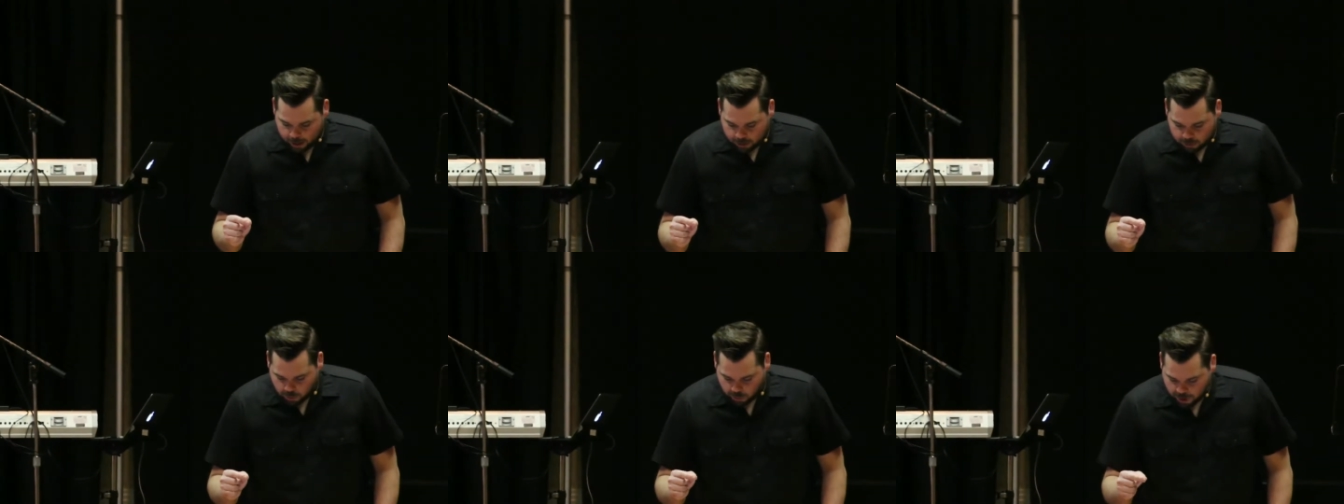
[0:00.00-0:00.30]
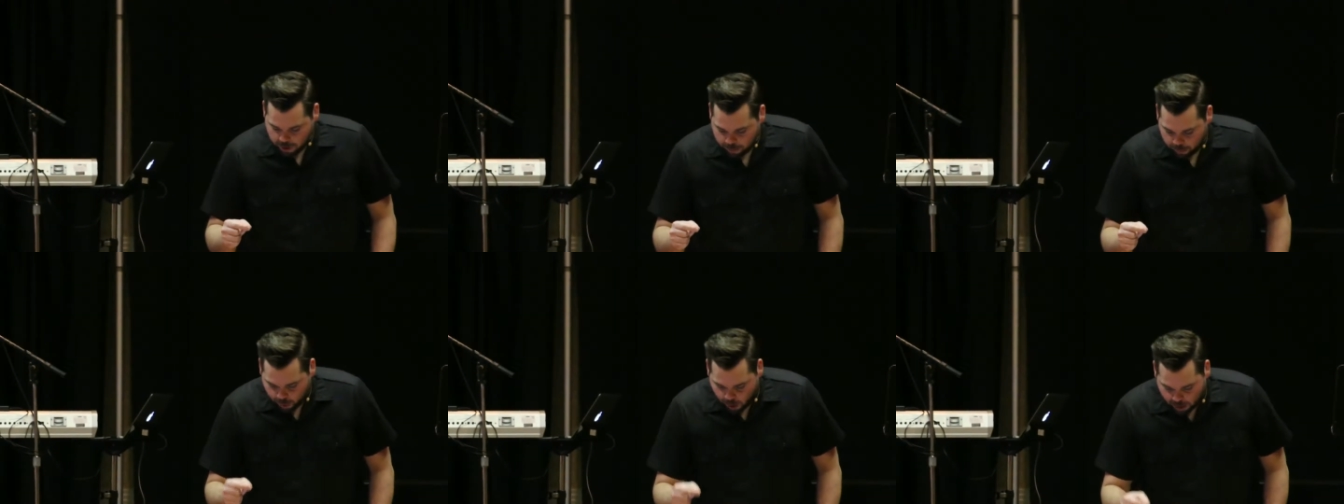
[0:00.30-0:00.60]
So
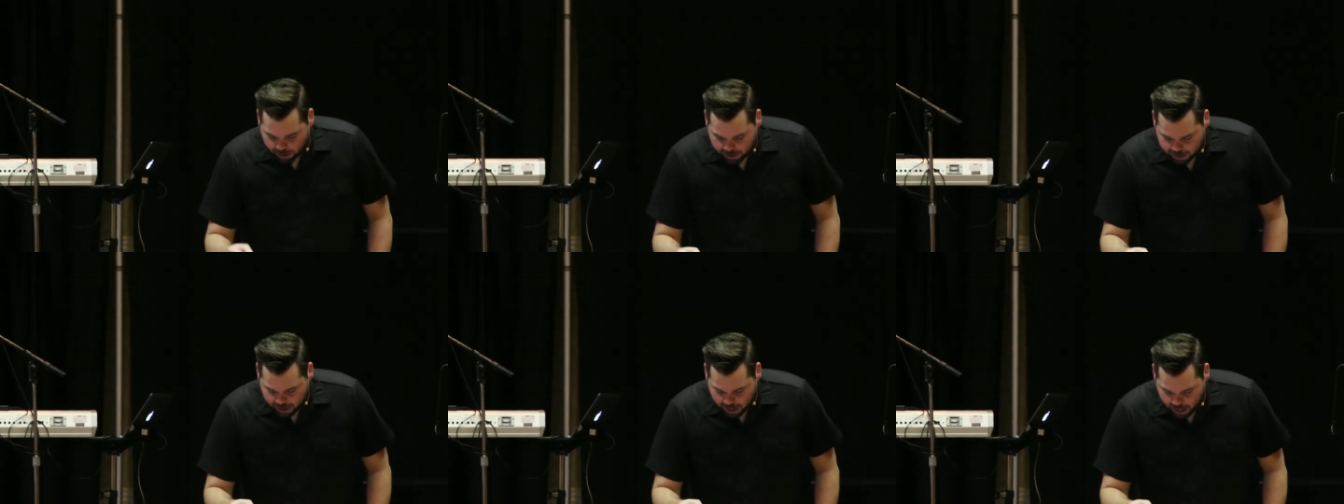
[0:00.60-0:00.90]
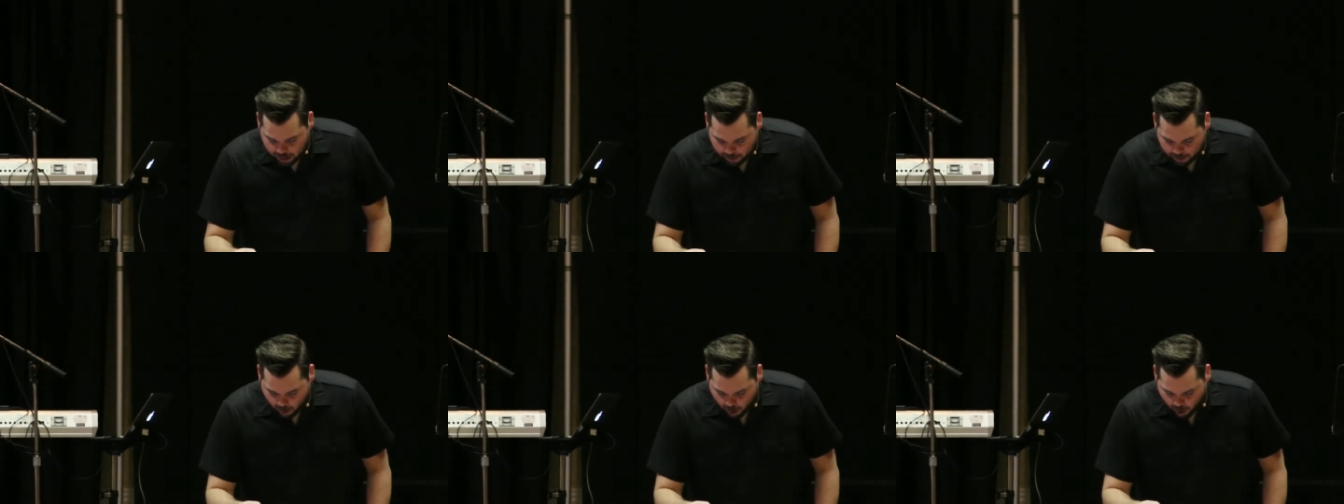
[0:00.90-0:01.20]
they brought to
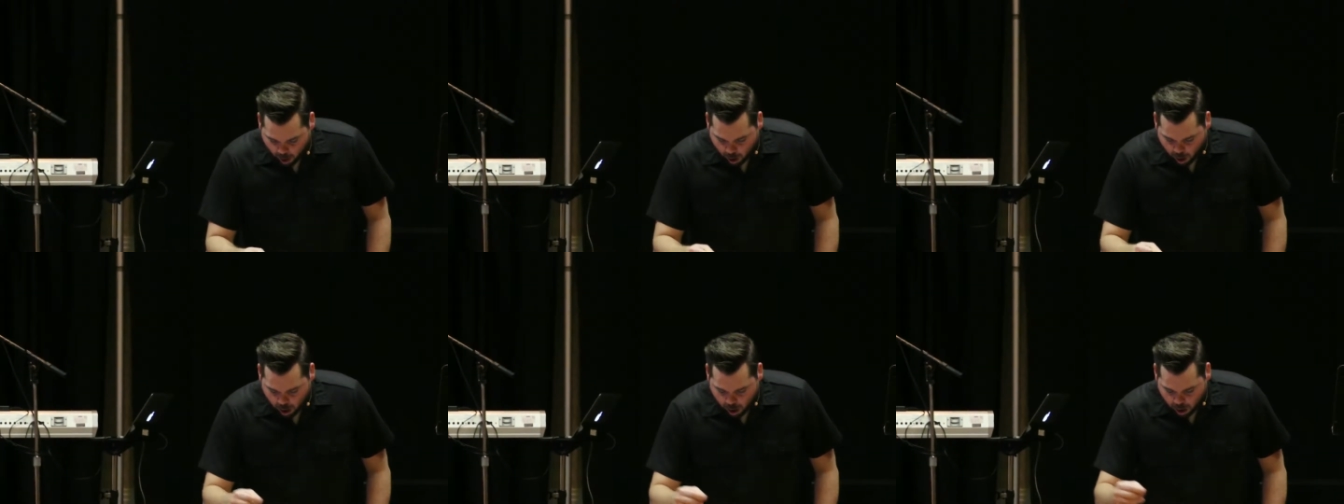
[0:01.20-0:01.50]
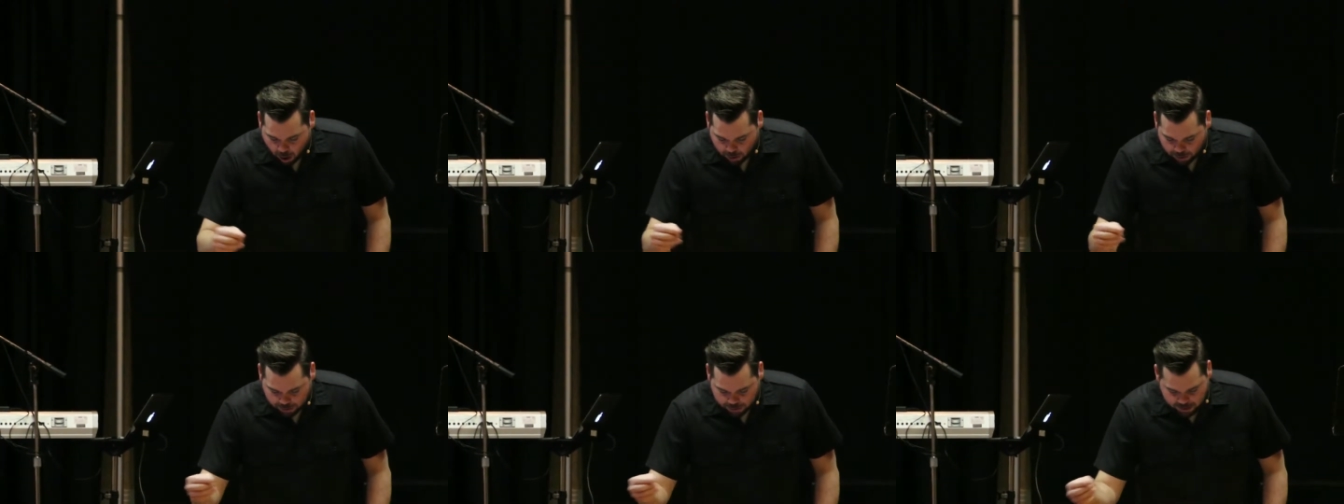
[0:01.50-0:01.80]
him
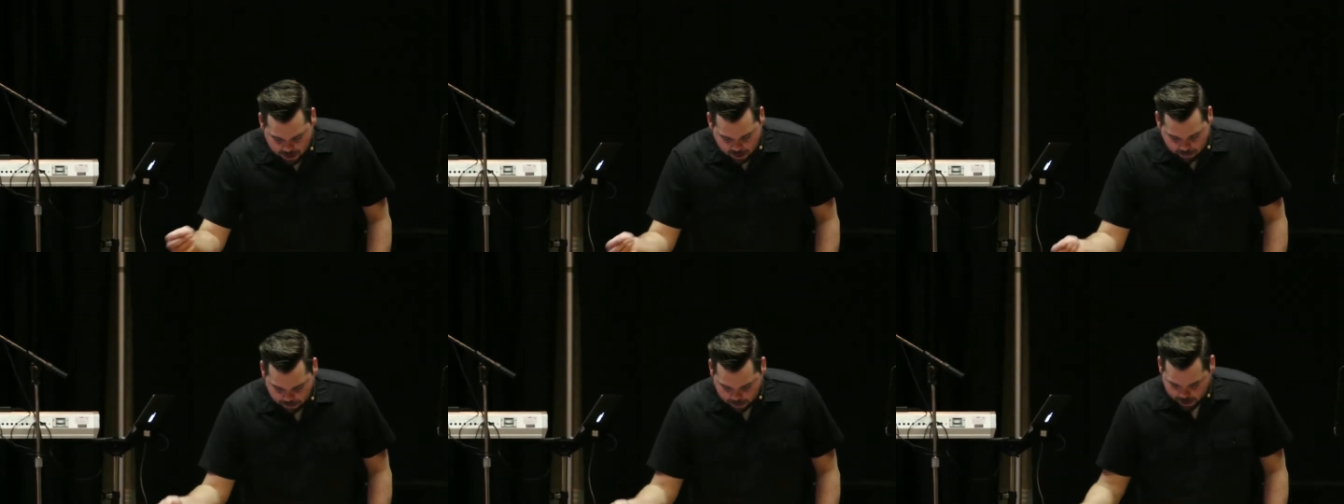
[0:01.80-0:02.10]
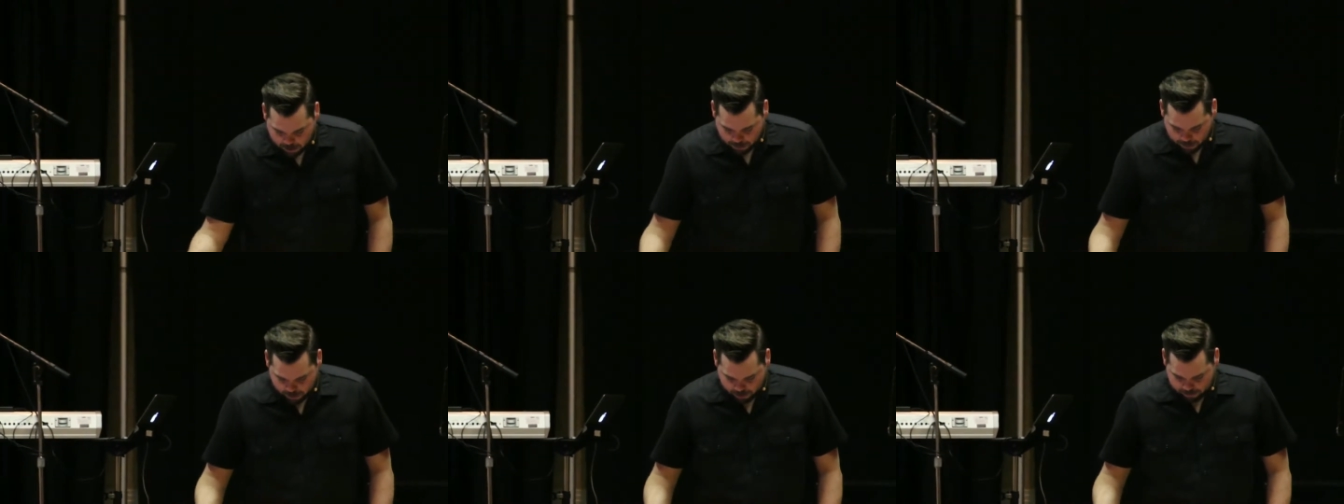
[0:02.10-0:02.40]
all sick
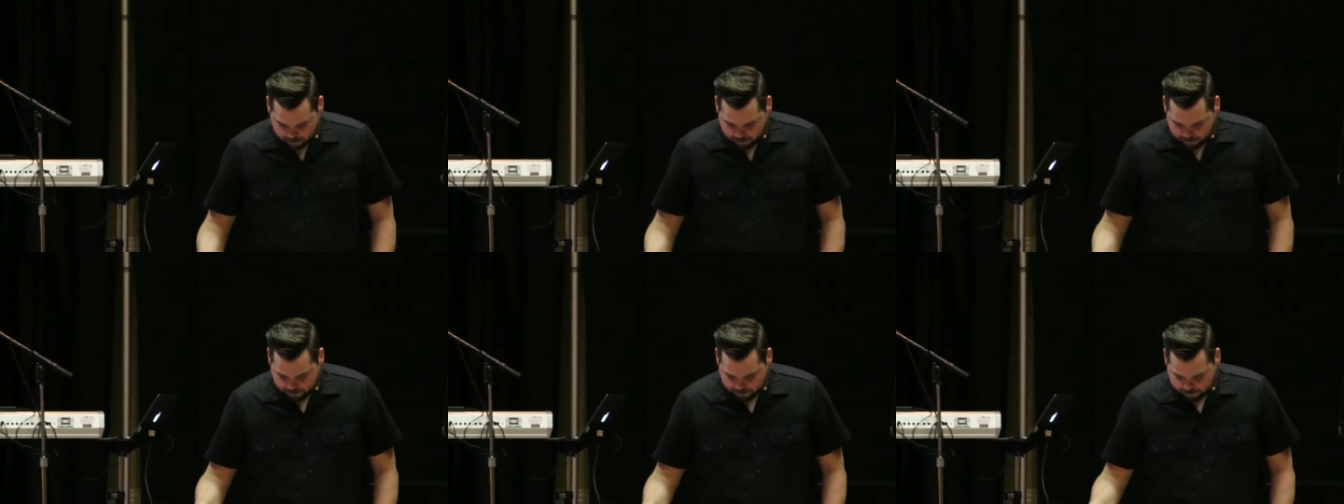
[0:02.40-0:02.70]
people